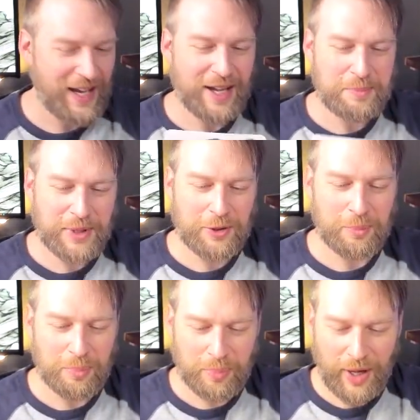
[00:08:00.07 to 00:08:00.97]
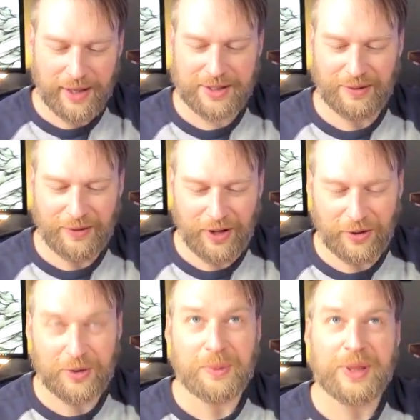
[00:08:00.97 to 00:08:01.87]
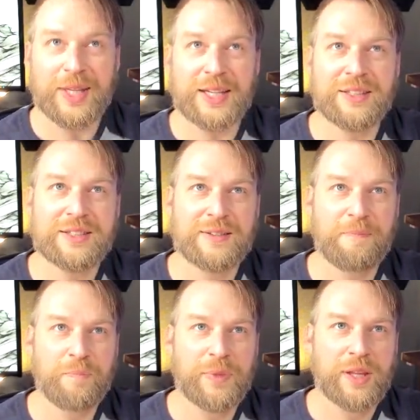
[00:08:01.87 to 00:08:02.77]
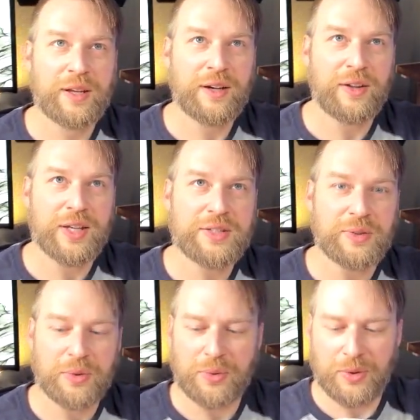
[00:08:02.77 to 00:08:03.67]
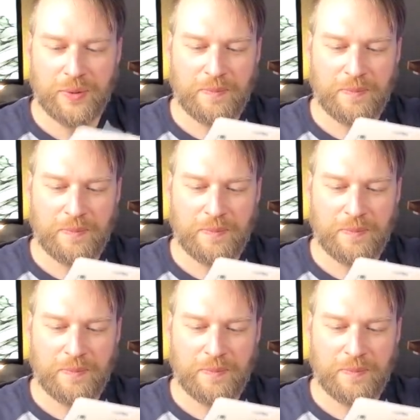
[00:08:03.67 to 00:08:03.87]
bigger blocks of color with these. Oh, that's so cool.